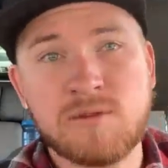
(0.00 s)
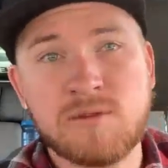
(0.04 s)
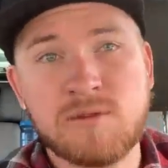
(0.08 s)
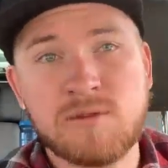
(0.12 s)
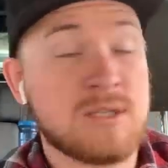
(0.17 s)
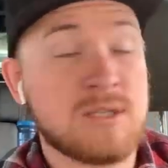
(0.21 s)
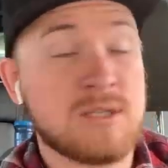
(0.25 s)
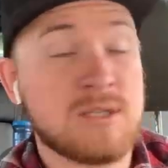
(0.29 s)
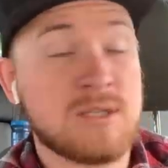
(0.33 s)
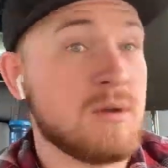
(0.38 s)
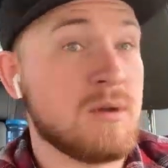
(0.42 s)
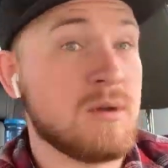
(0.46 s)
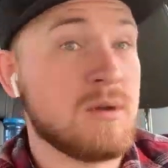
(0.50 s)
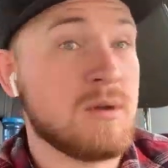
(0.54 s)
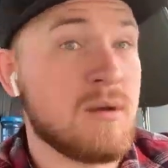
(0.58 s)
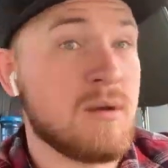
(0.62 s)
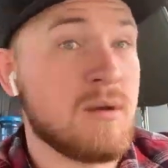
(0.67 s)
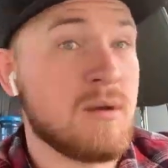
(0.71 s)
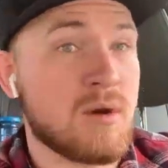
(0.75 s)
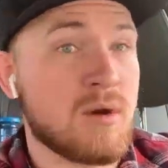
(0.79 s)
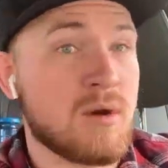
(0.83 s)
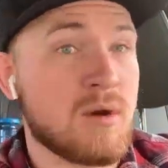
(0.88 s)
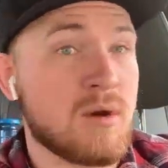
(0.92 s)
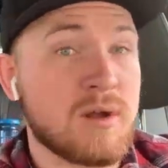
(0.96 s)
That's what a
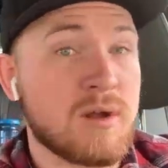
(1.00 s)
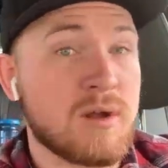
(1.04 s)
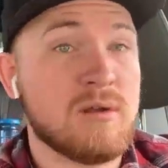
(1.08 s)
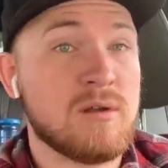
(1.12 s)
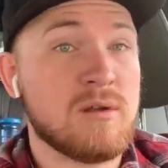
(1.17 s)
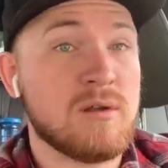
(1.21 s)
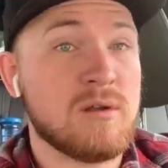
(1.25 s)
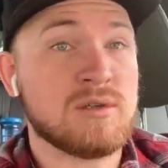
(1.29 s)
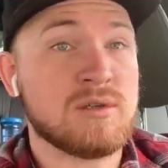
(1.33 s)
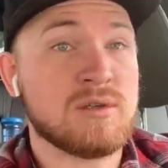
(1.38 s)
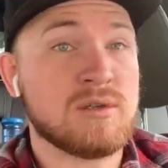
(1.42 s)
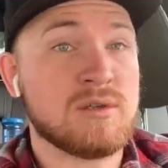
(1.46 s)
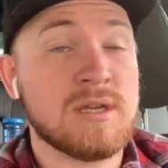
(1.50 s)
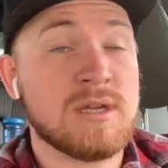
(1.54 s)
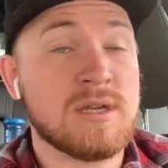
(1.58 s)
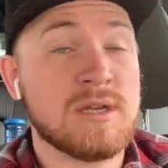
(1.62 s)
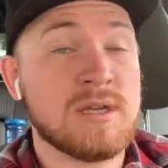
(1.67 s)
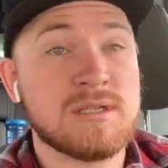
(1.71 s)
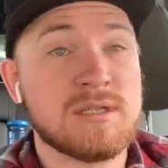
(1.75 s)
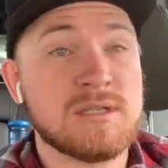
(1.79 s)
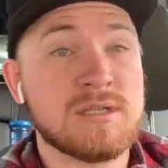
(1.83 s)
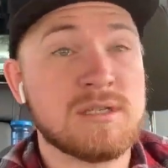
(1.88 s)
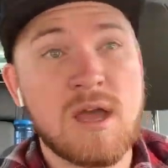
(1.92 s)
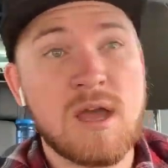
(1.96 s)
permaculture
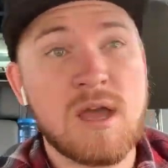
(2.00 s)
is.